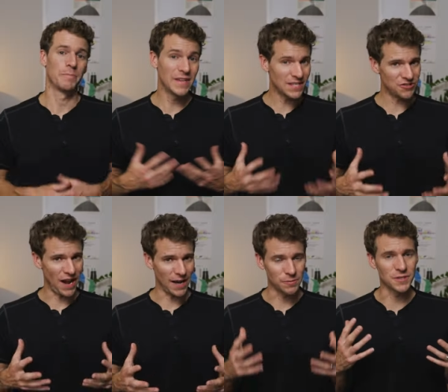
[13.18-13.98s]
This
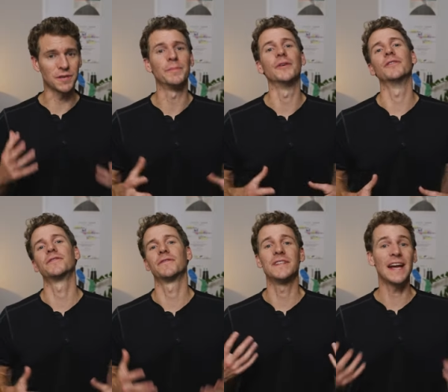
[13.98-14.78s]
track was
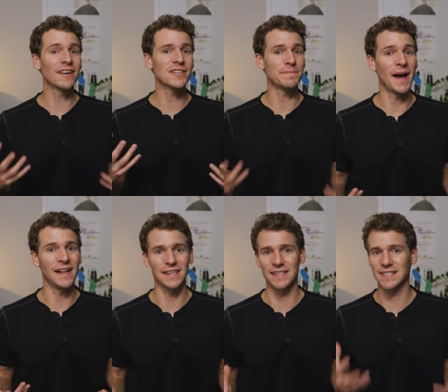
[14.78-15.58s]
composed for Terrence
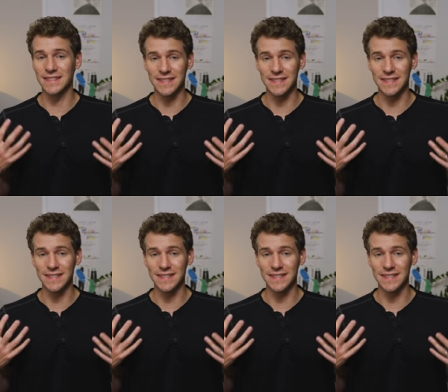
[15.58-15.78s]
Malick's